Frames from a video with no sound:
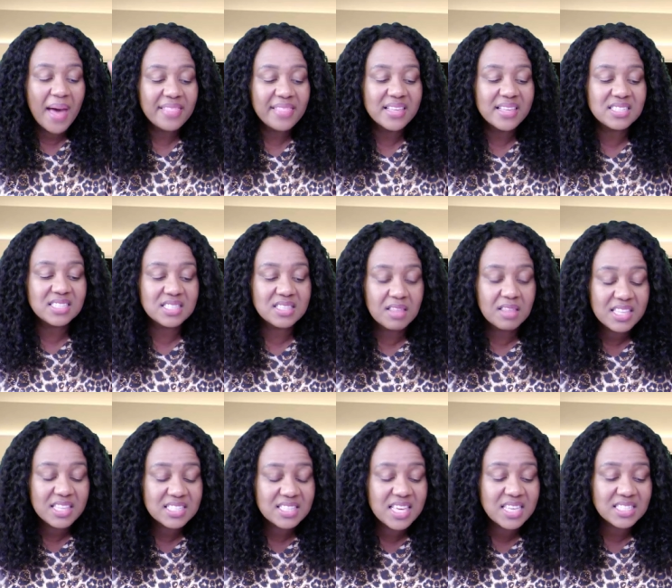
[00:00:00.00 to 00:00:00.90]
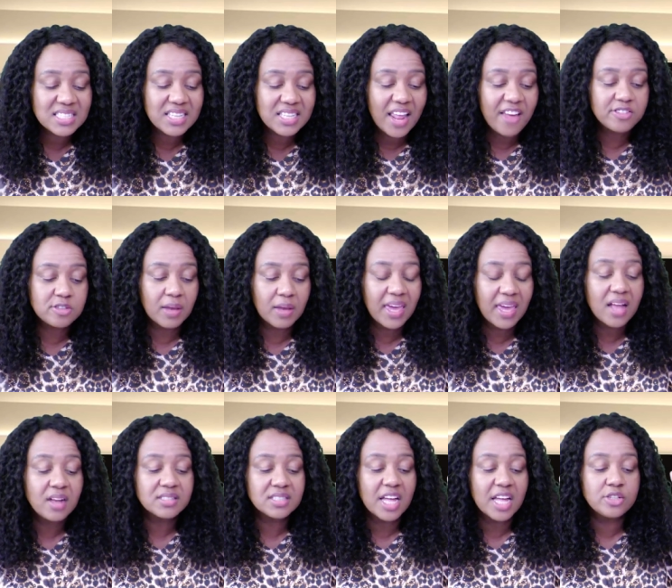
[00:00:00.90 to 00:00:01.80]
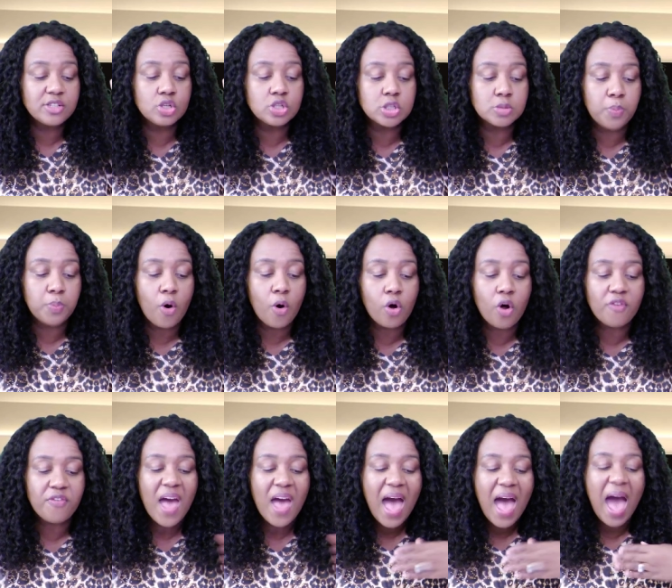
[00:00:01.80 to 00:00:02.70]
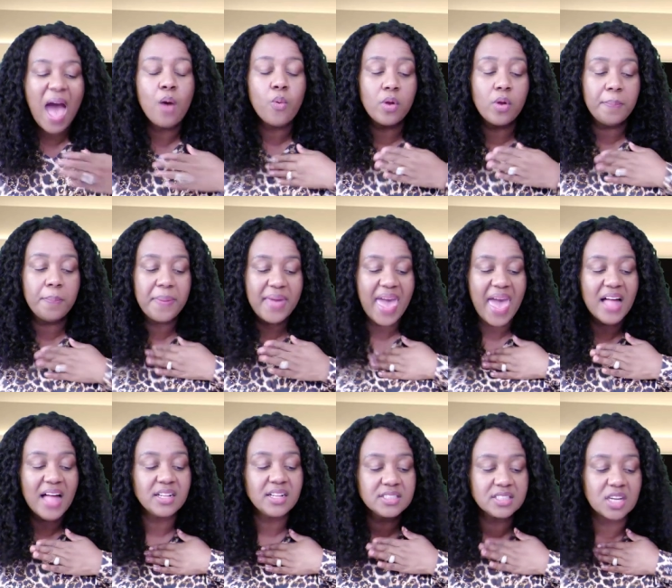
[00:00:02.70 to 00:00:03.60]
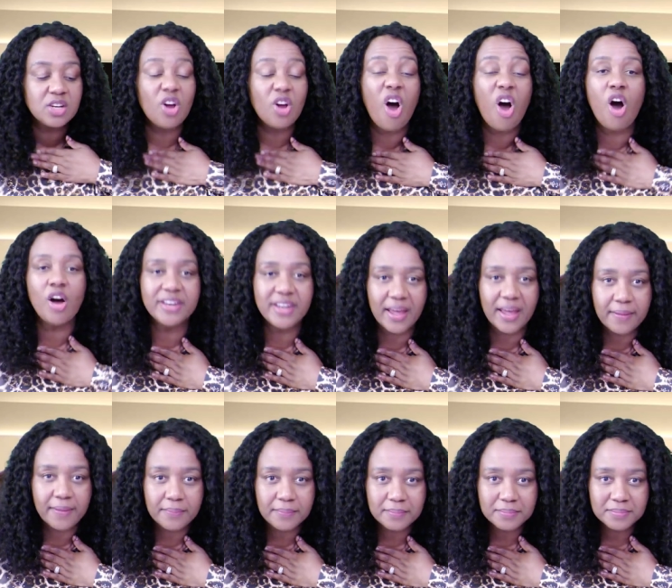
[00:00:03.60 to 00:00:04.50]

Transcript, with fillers: by this, these, these slaves, girls that you spoke of, I will be held in honor.